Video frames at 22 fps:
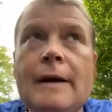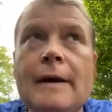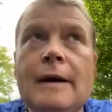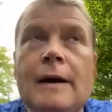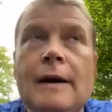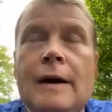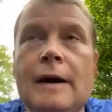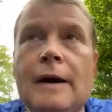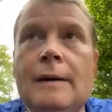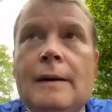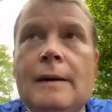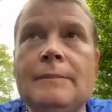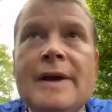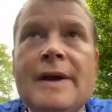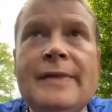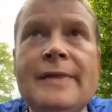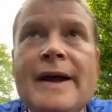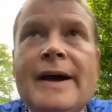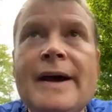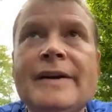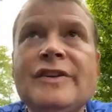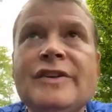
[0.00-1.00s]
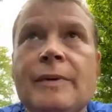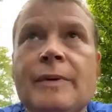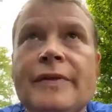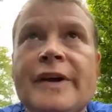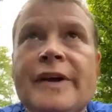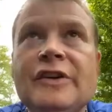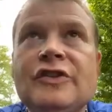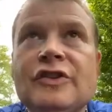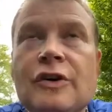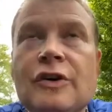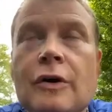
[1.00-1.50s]
And that is when
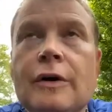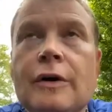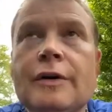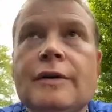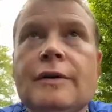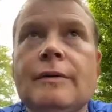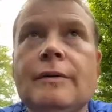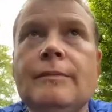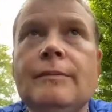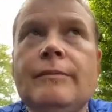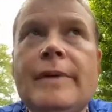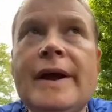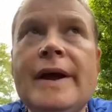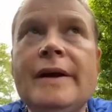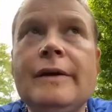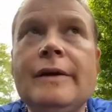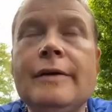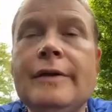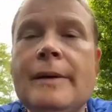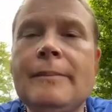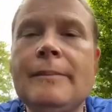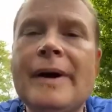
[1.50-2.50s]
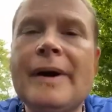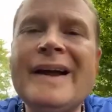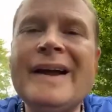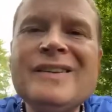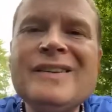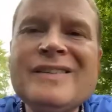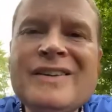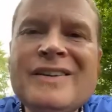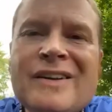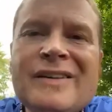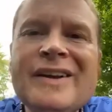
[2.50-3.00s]
they might
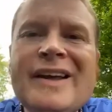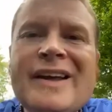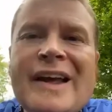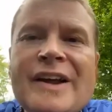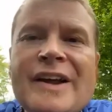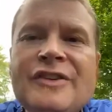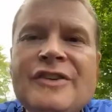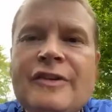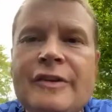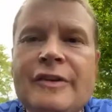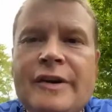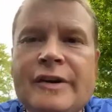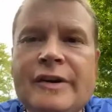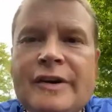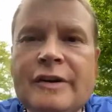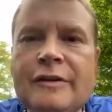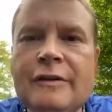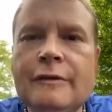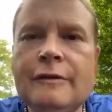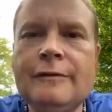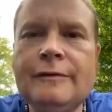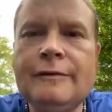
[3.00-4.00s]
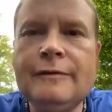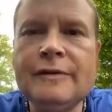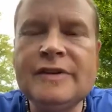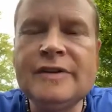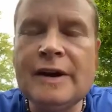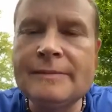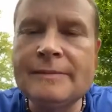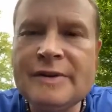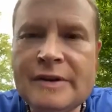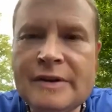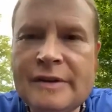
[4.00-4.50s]
still engage in the addictive
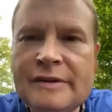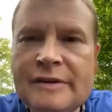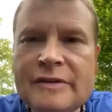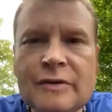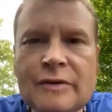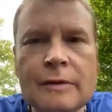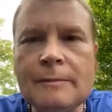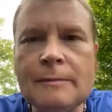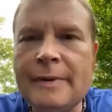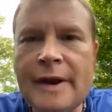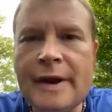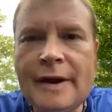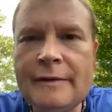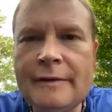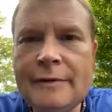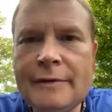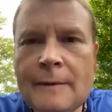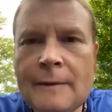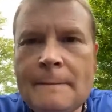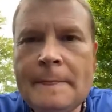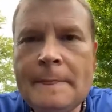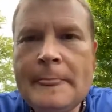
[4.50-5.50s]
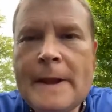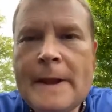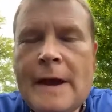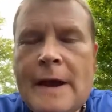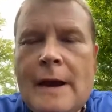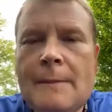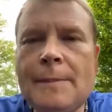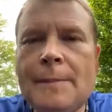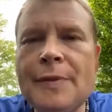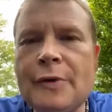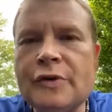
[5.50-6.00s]
substance or behavior,
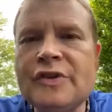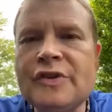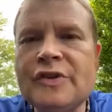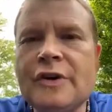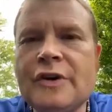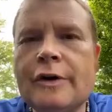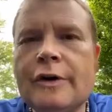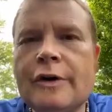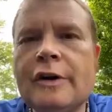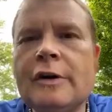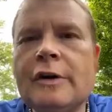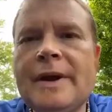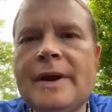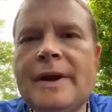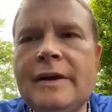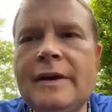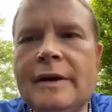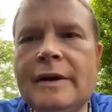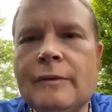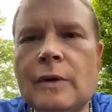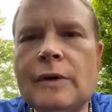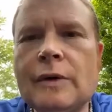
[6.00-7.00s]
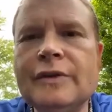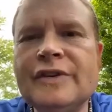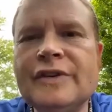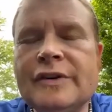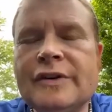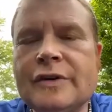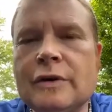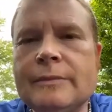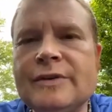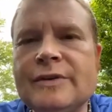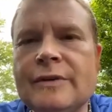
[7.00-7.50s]
but they're starting to make inroads in
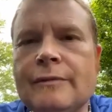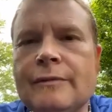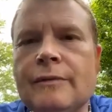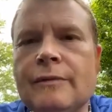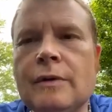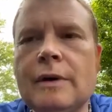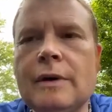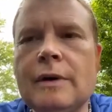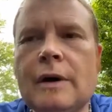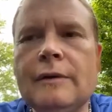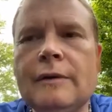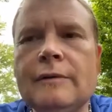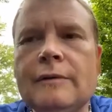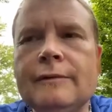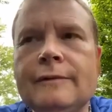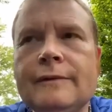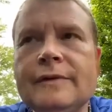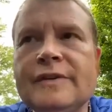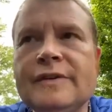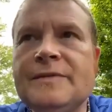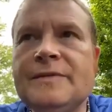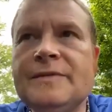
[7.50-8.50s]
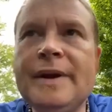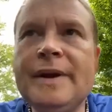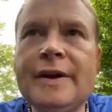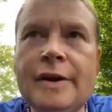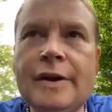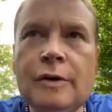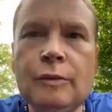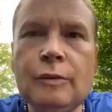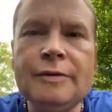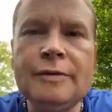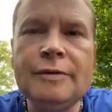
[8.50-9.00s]
terms of
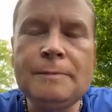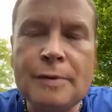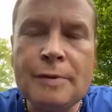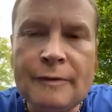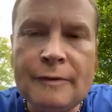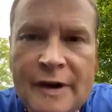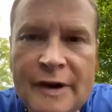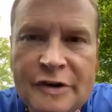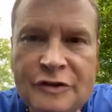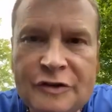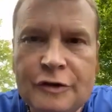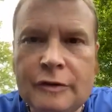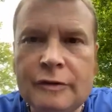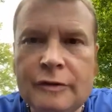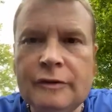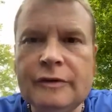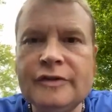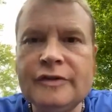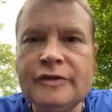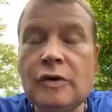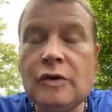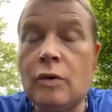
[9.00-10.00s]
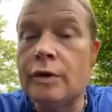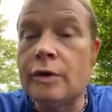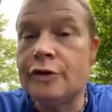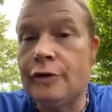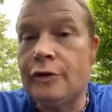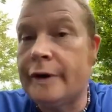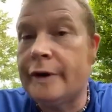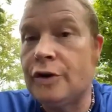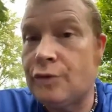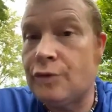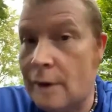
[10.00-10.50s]
speaking with professionals or
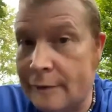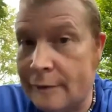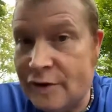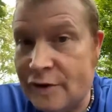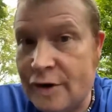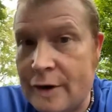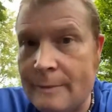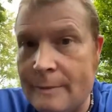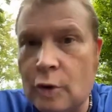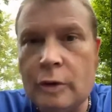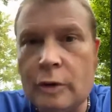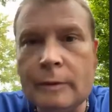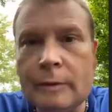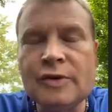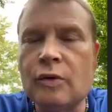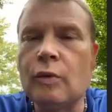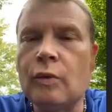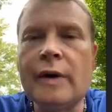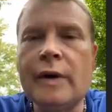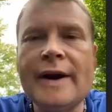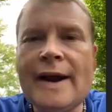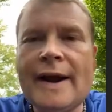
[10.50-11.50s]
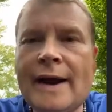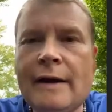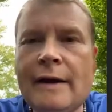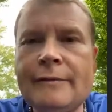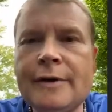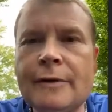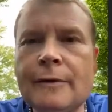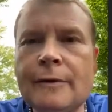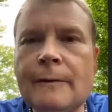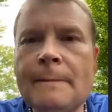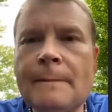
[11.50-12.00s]
joining 12-step groups or what have
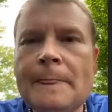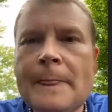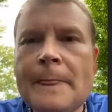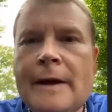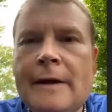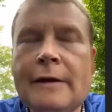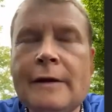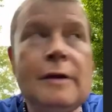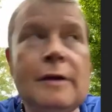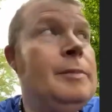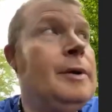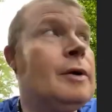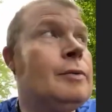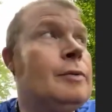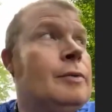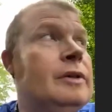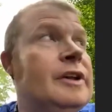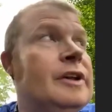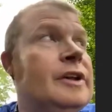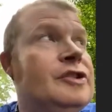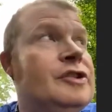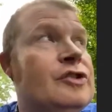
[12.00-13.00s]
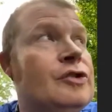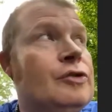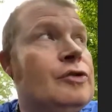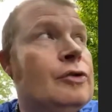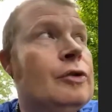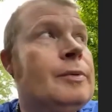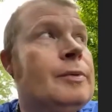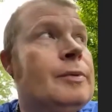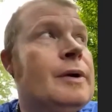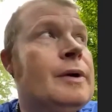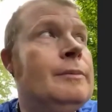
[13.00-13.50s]
you. It can be a religious
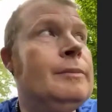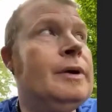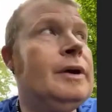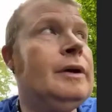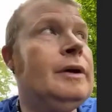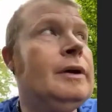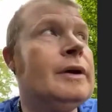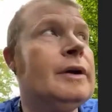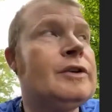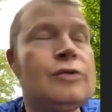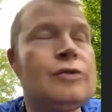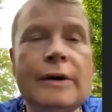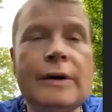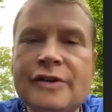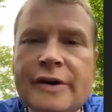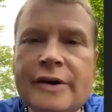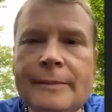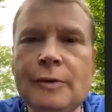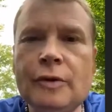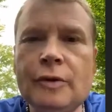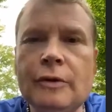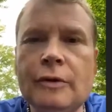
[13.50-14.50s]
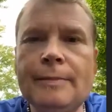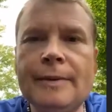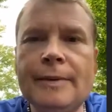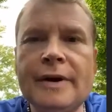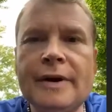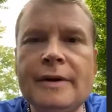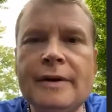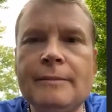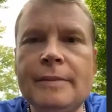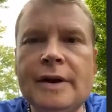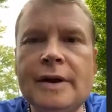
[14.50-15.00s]
group, can be a 12-step group, it
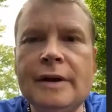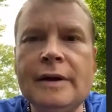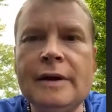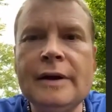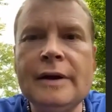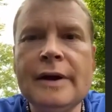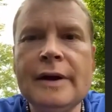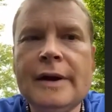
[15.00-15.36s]
can be